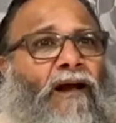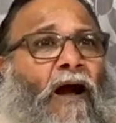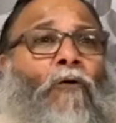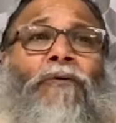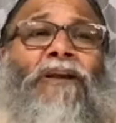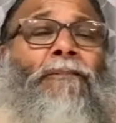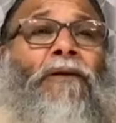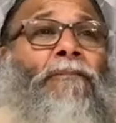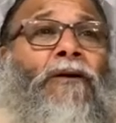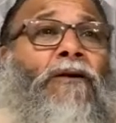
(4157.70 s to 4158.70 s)
How many
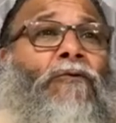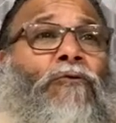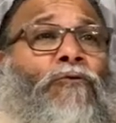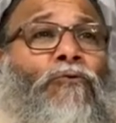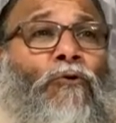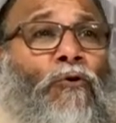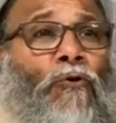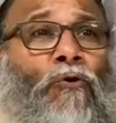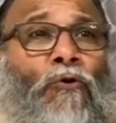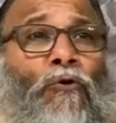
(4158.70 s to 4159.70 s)
people do you
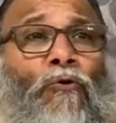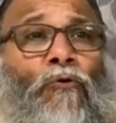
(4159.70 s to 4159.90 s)
know